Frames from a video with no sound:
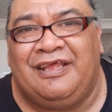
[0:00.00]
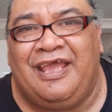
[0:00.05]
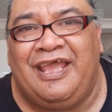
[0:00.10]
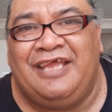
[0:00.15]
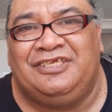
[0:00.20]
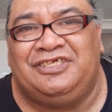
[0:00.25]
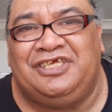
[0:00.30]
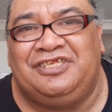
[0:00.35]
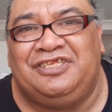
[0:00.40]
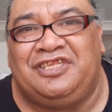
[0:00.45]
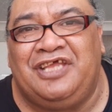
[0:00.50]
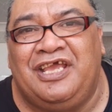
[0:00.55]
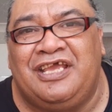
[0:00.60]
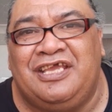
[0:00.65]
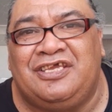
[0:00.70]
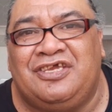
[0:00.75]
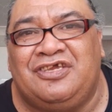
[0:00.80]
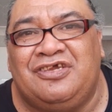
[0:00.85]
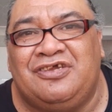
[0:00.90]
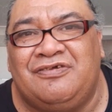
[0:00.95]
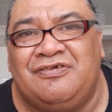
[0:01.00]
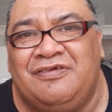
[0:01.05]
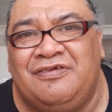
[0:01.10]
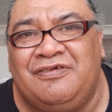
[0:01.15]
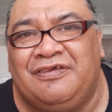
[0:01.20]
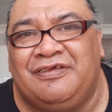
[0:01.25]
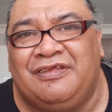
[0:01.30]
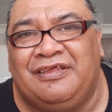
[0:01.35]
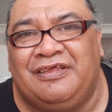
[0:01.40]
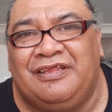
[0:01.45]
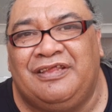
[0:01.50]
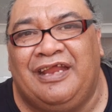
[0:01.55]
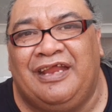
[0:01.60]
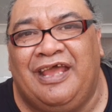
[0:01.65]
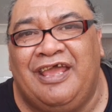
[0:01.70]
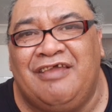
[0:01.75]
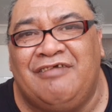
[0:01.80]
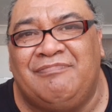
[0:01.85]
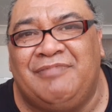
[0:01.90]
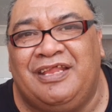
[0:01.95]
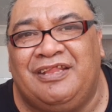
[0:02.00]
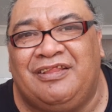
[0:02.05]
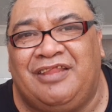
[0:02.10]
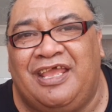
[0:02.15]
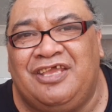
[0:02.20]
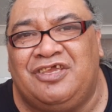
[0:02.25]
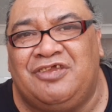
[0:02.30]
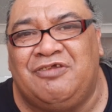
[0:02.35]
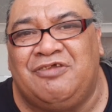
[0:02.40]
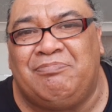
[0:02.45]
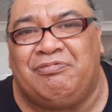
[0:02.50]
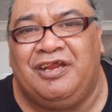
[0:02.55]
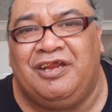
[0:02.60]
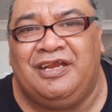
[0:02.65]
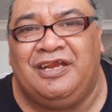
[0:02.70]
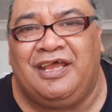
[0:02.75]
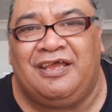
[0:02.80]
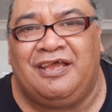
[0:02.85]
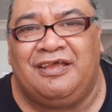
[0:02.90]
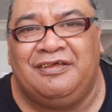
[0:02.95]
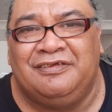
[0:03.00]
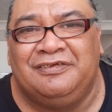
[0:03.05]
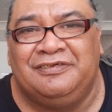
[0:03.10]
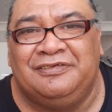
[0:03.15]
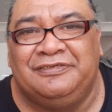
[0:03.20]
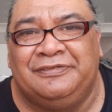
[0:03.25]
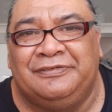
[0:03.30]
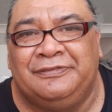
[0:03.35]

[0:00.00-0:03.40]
Angie, thank you. And amen, thank you, Brenda.